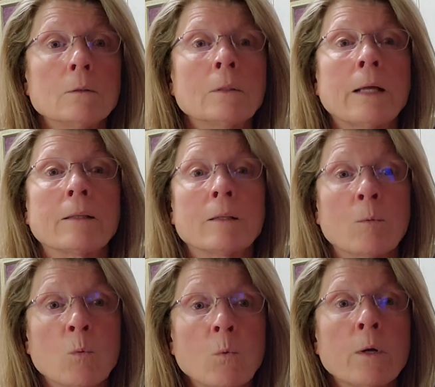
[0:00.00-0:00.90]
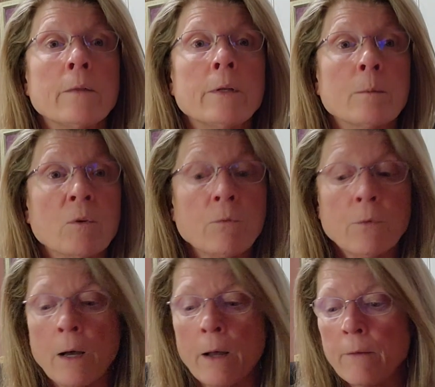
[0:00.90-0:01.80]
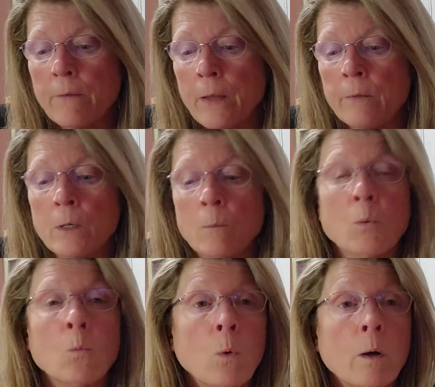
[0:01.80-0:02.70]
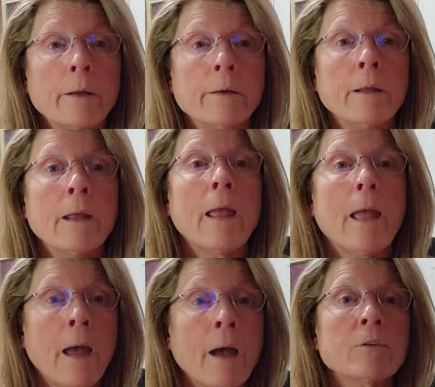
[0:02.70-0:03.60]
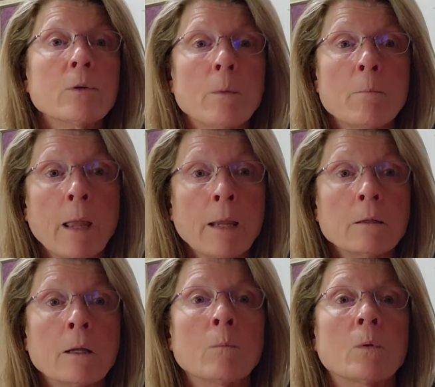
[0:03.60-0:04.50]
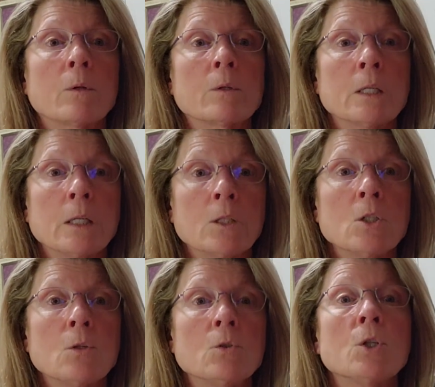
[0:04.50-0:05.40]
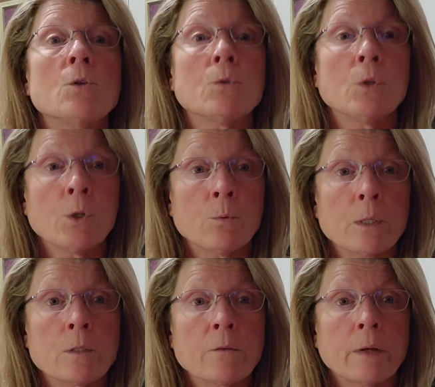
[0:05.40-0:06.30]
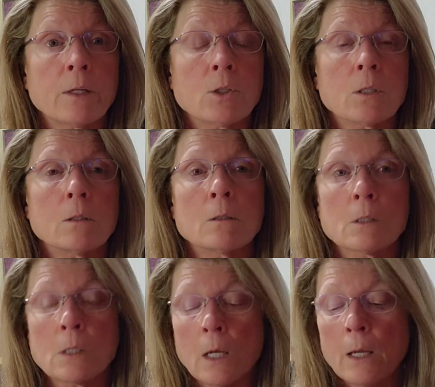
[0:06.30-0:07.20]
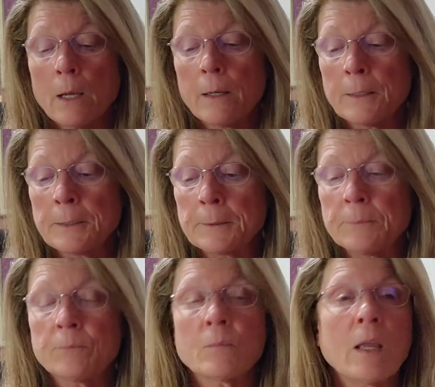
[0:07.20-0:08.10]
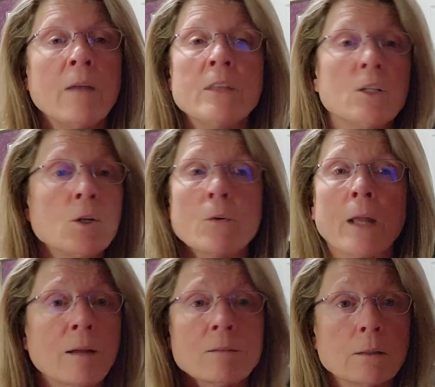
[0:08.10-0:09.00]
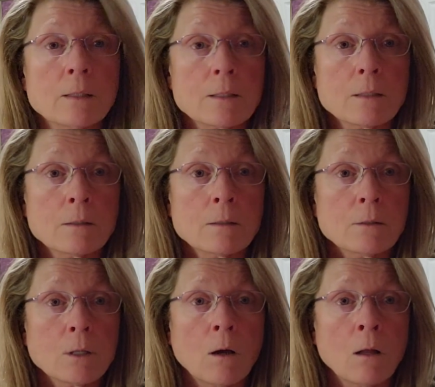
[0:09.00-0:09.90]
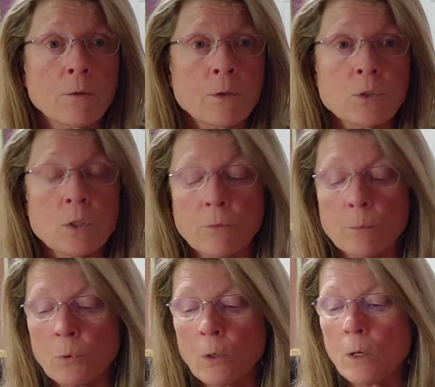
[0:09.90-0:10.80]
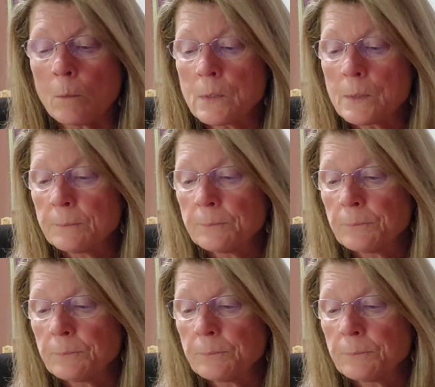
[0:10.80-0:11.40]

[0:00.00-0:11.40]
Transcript: like the number one, the number five, and the number one after the main number to get you to new reservations. Um, and then you don't have to listen to all of those different prompts.